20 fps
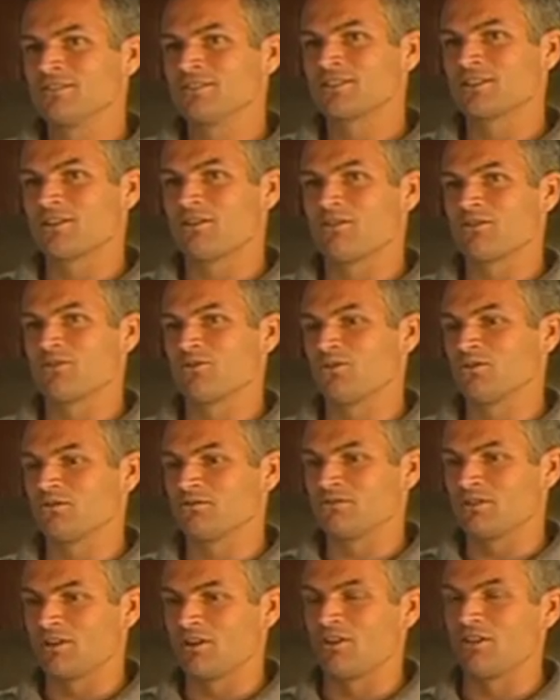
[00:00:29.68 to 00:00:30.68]
so I
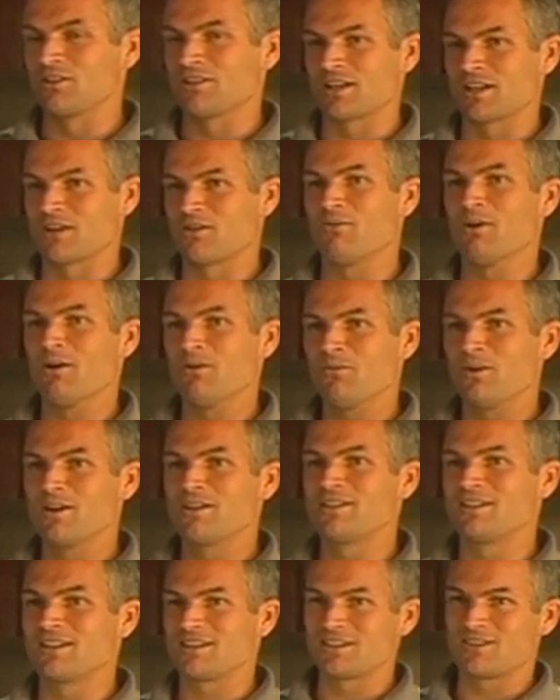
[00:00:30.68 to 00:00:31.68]
thought, I'll take a one-way
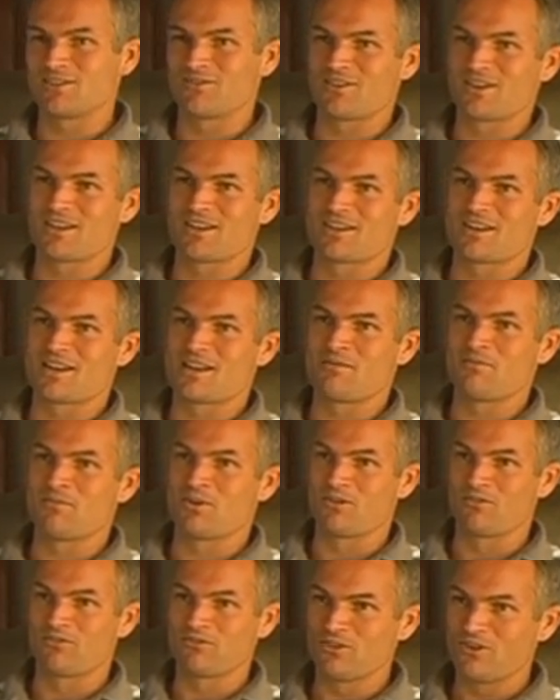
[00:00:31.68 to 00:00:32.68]
ticket to Vietnam,
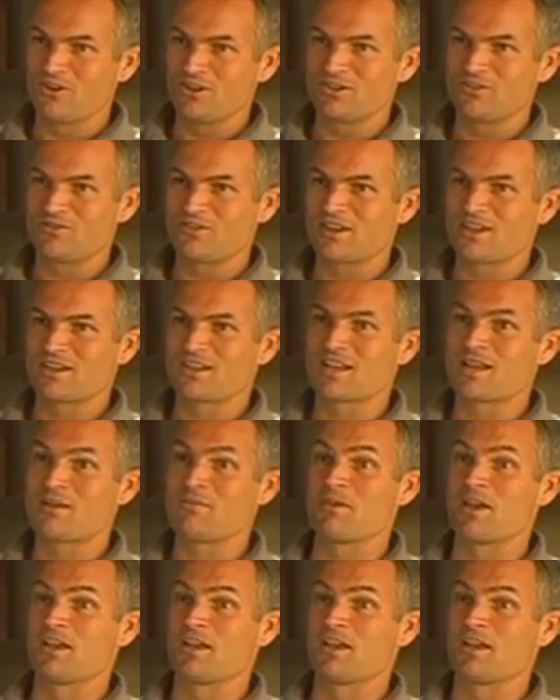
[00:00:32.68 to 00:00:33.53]
I'll fly into Vietnam,